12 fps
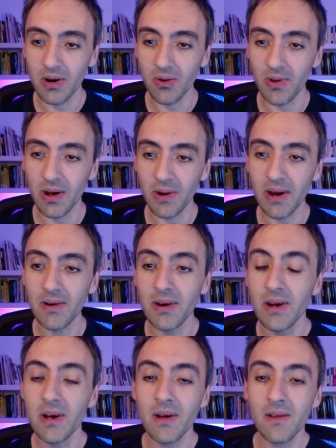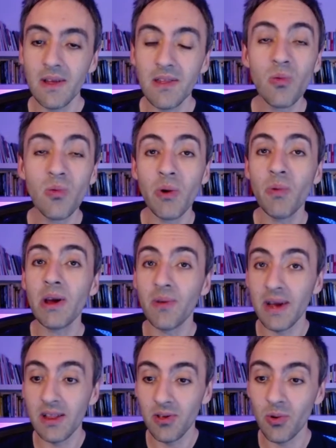go down here. This is where we
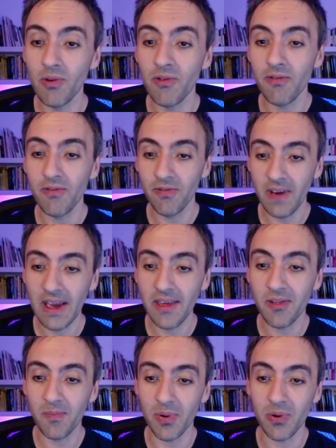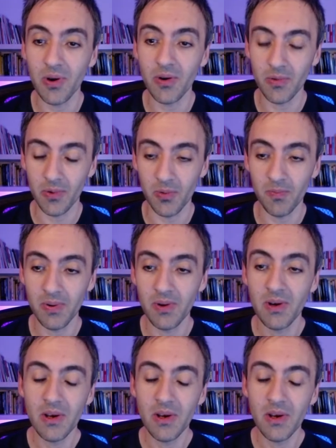create your Facebook group.